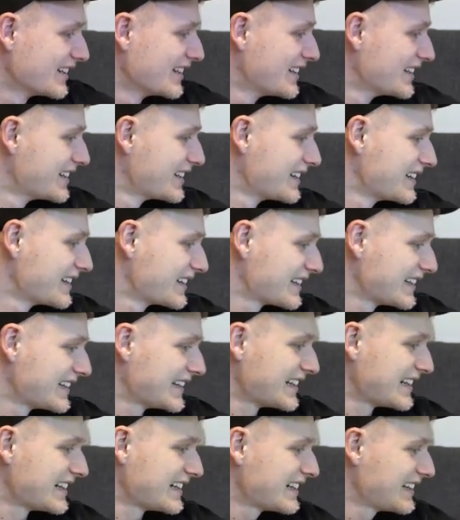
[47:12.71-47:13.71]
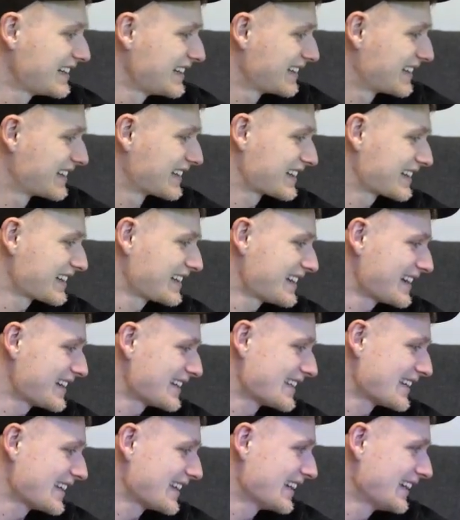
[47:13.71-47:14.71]
He's a
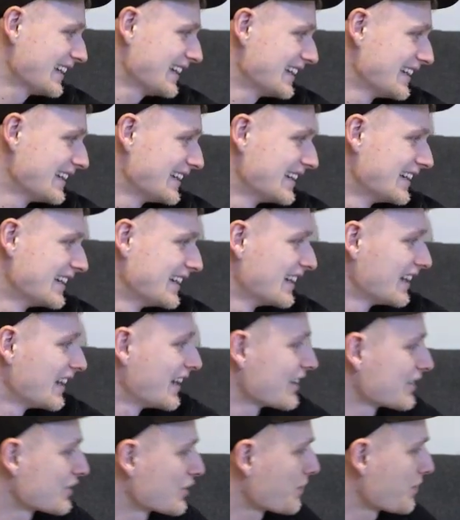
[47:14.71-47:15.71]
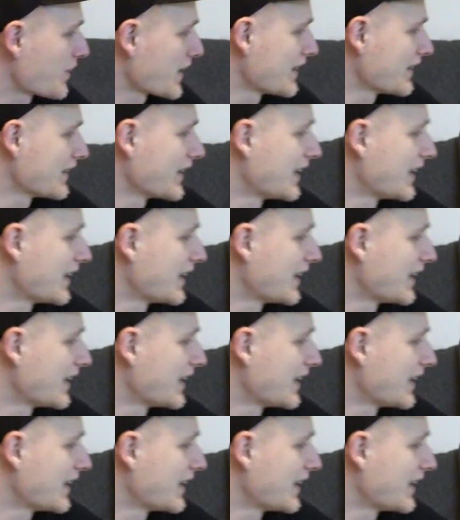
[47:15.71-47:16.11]
crazy. Stop biting that.